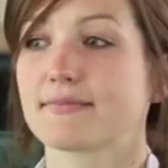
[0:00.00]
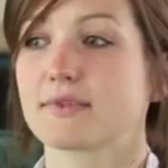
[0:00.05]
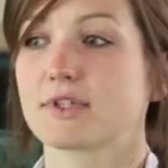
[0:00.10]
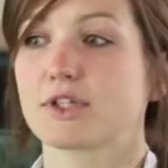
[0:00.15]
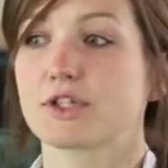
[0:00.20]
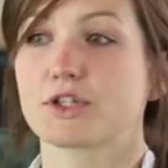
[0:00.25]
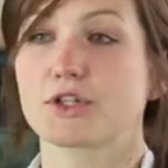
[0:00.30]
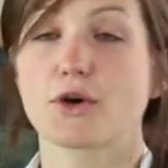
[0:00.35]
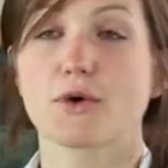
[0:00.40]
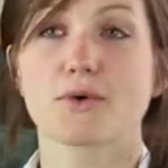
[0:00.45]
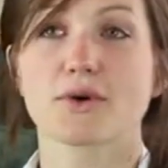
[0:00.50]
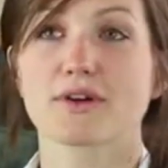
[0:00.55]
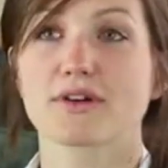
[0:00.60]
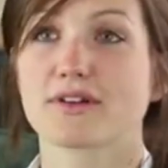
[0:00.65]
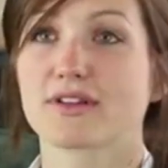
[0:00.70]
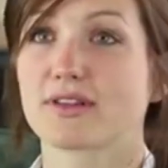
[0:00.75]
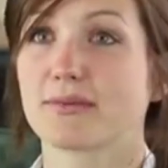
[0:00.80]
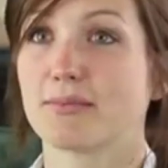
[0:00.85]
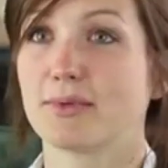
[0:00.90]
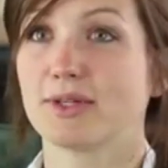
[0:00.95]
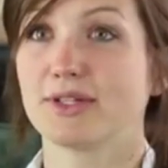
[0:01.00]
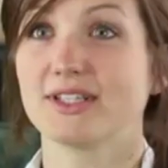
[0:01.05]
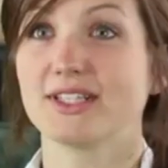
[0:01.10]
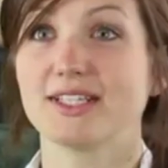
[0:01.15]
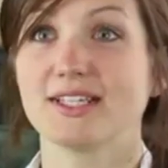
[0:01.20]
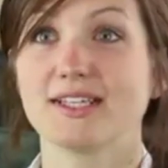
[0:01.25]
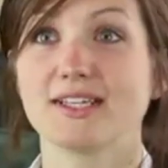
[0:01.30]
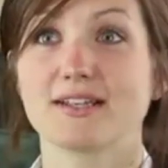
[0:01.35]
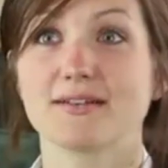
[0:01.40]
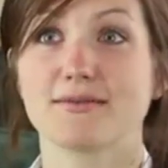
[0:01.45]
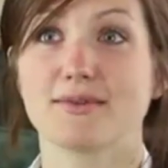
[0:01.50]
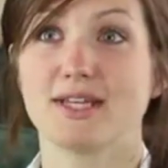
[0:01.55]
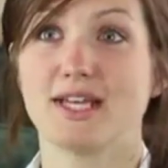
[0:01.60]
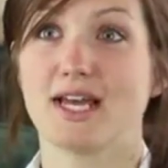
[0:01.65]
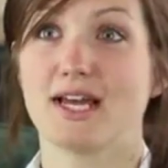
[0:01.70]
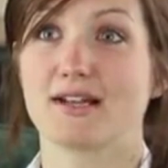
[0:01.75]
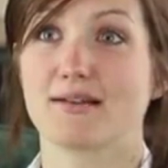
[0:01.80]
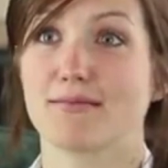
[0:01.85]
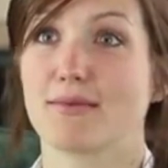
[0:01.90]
show her the building, and we had a